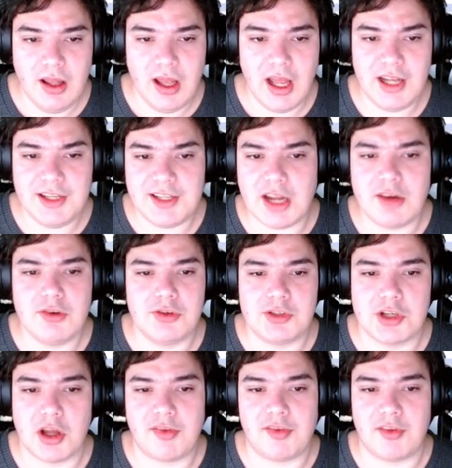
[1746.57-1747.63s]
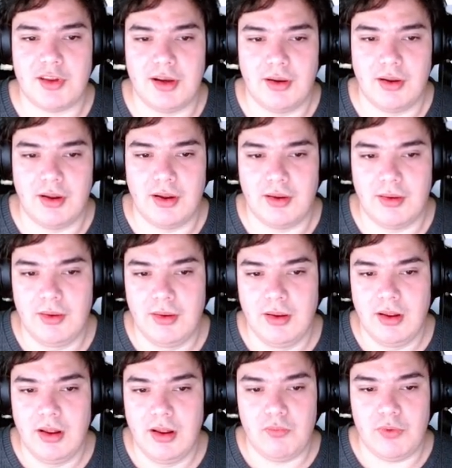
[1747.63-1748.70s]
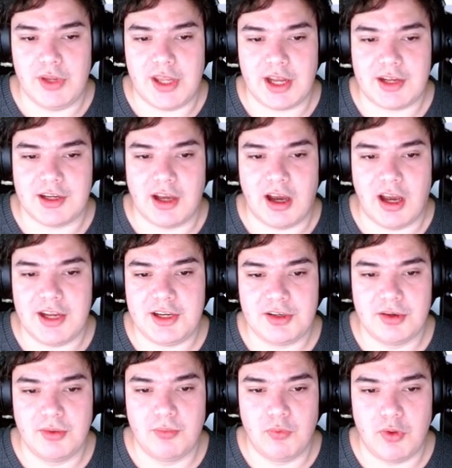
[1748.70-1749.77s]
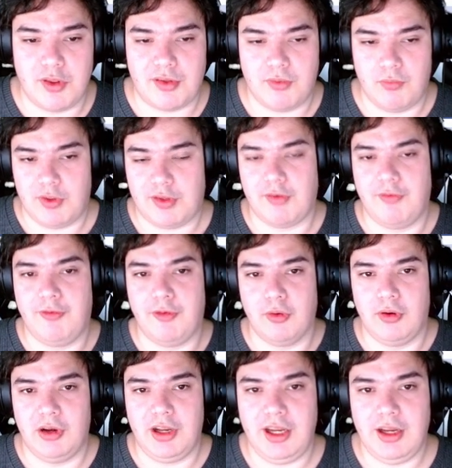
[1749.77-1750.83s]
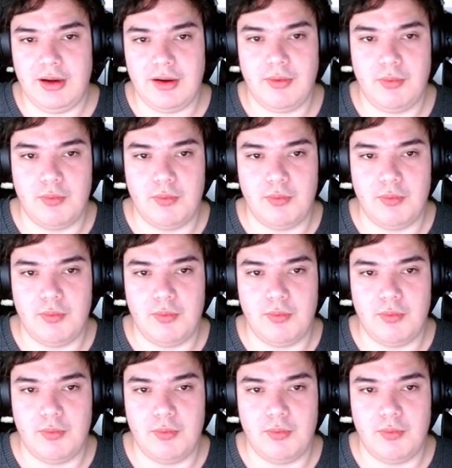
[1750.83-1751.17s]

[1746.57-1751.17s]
And then just we get the item with the full link,